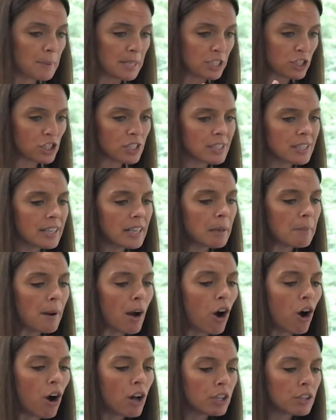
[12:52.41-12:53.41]
Just think
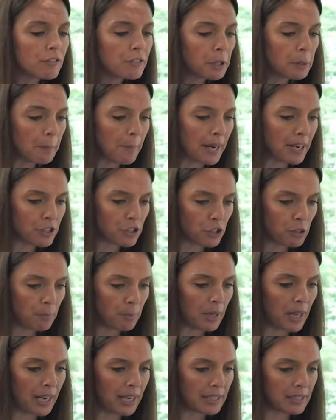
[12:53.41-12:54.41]
about all of your major
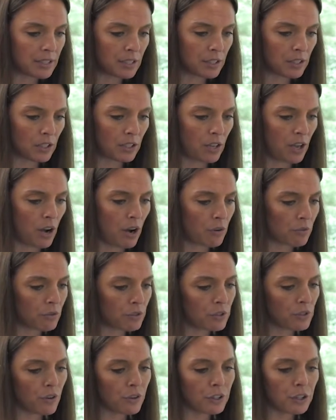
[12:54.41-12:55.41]
appliances alone.
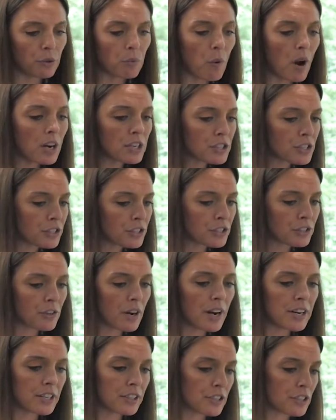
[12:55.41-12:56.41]
So your washer,
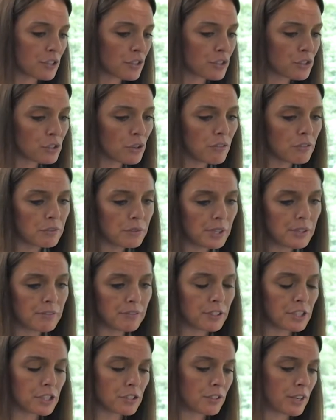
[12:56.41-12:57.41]
dryer, your stove and
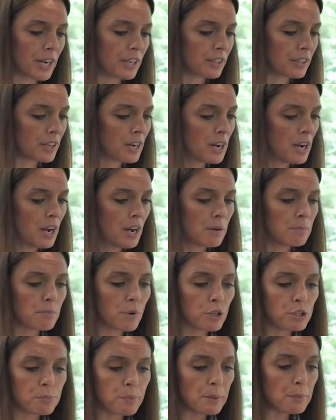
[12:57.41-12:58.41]
refrigerator.
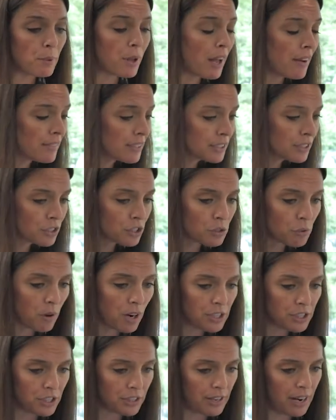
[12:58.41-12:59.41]
Most people have a
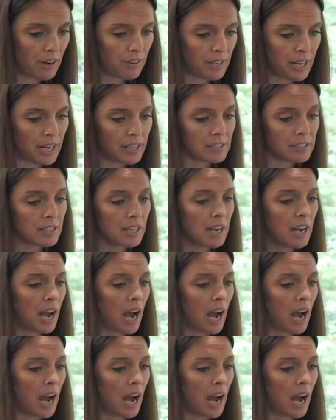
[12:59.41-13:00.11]
dishwasher nowadays.